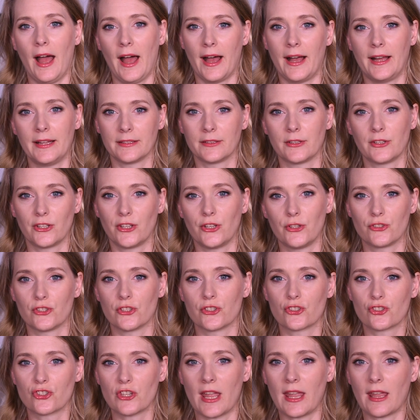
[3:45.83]
And you
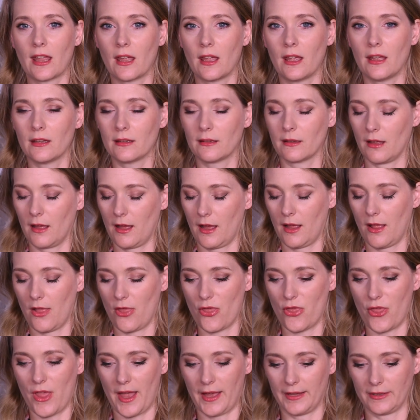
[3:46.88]
just shake it
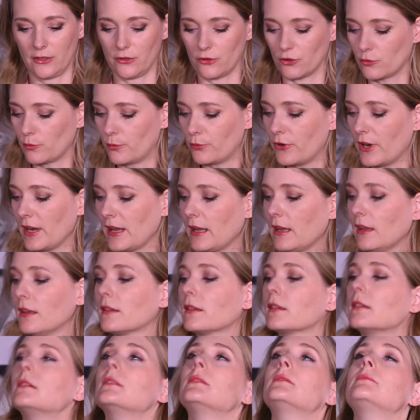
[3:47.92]
and then you spray
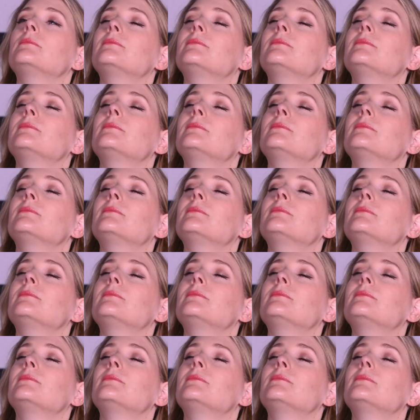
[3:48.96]
it.